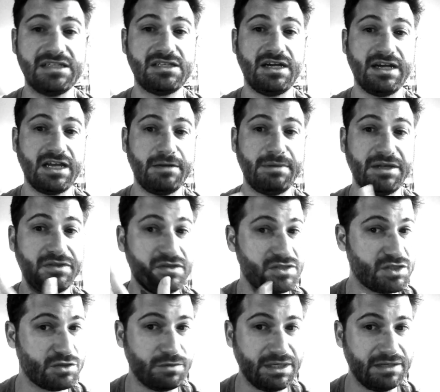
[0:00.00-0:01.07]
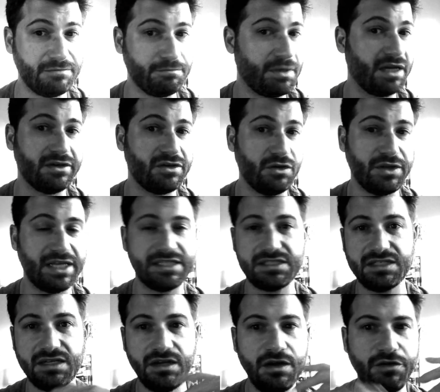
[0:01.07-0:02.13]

talking about the suite bundle that's